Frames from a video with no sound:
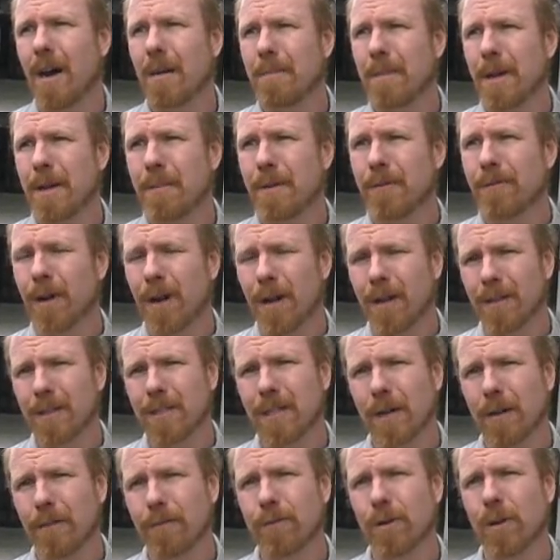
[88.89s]
Maybe
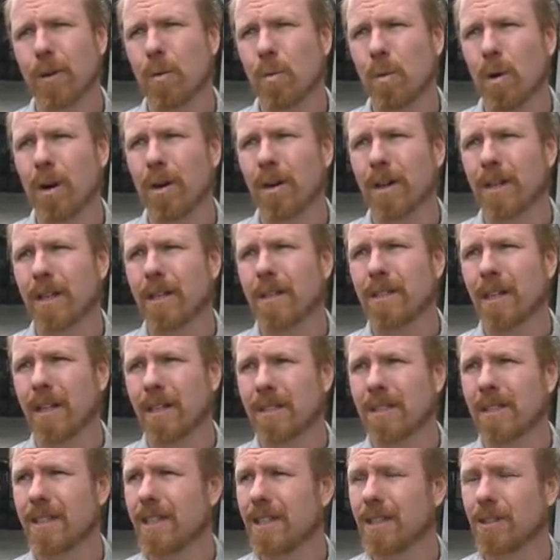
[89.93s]
volunteer for a work.
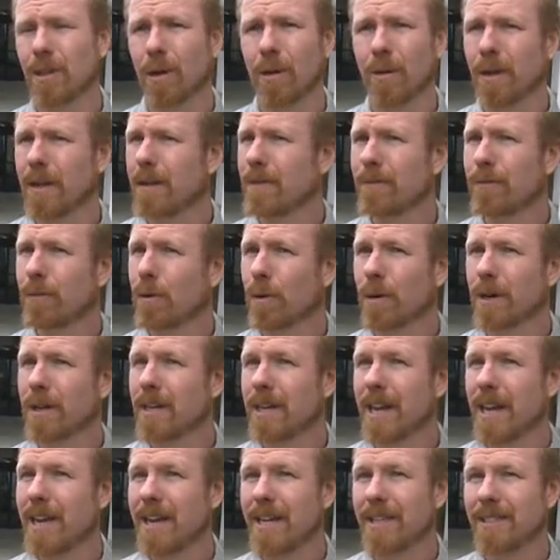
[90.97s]
It's only 40
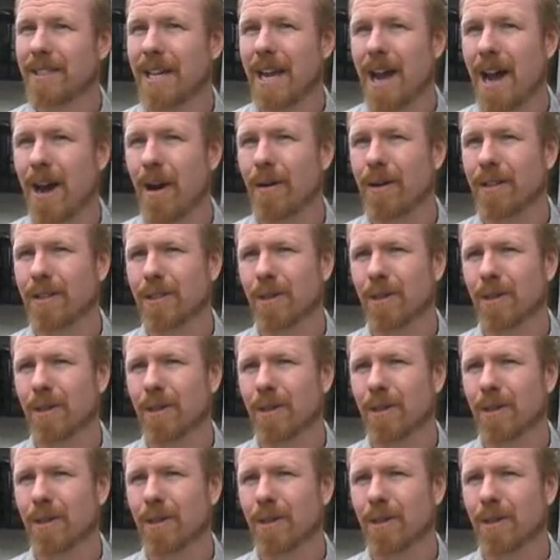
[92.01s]
days out.